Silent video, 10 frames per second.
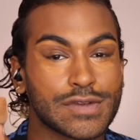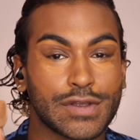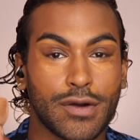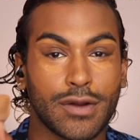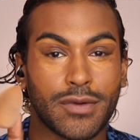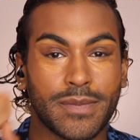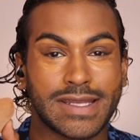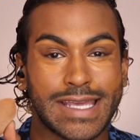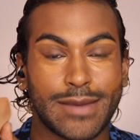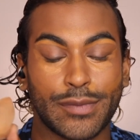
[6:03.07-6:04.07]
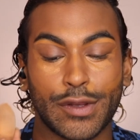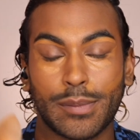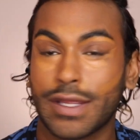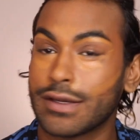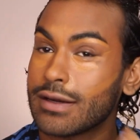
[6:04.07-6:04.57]
gonna go in with my damp beauty
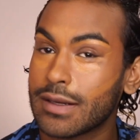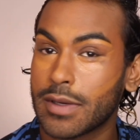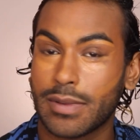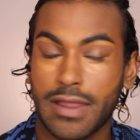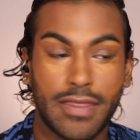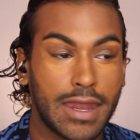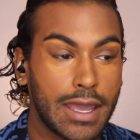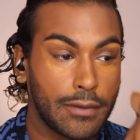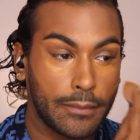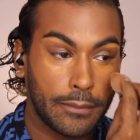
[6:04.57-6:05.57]
blender and I'm gonna blend that out.